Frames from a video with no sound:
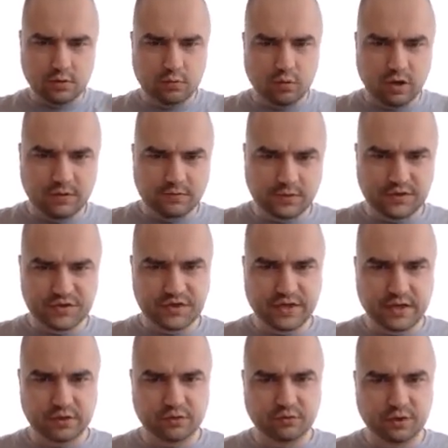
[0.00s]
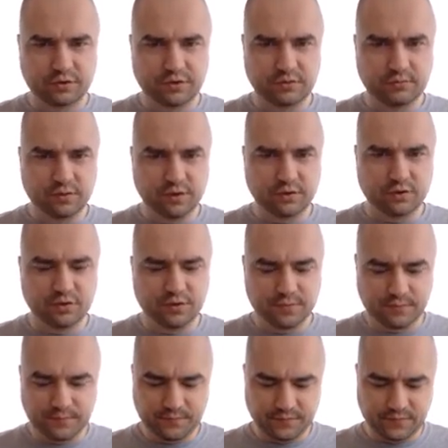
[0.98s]
Waffles not correctly buttered,
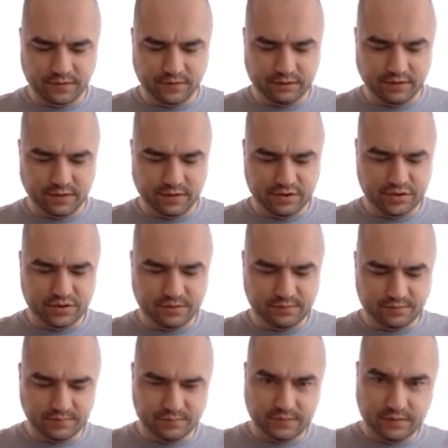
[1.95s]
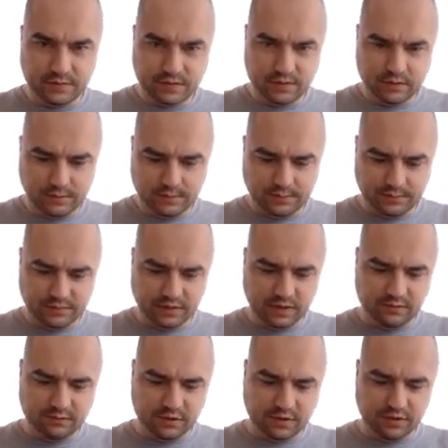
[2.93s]
plus
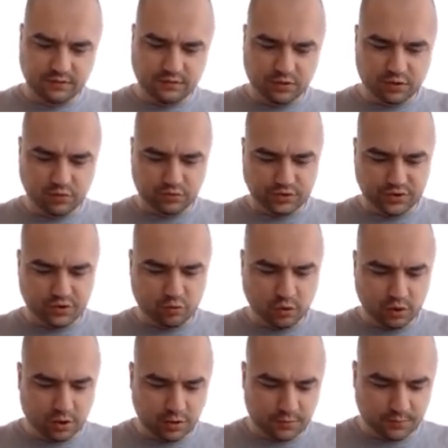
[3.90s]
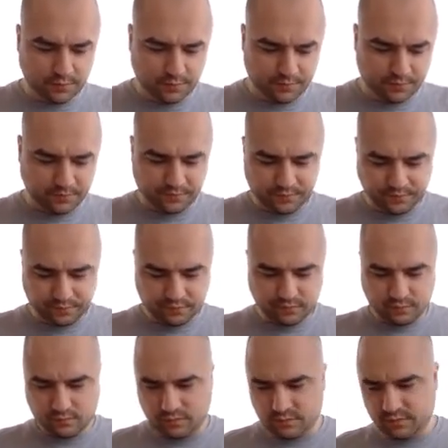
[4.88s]
every individual square
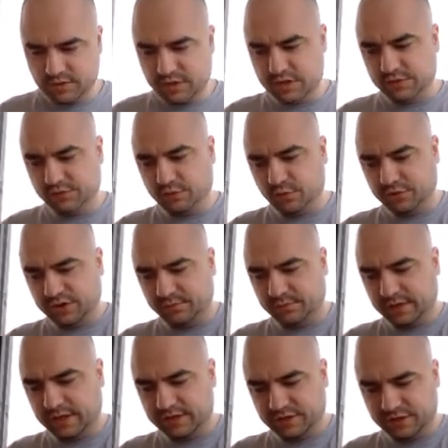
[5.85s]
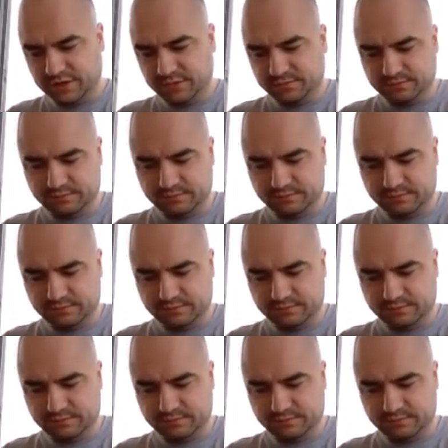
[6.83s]
is full capacity.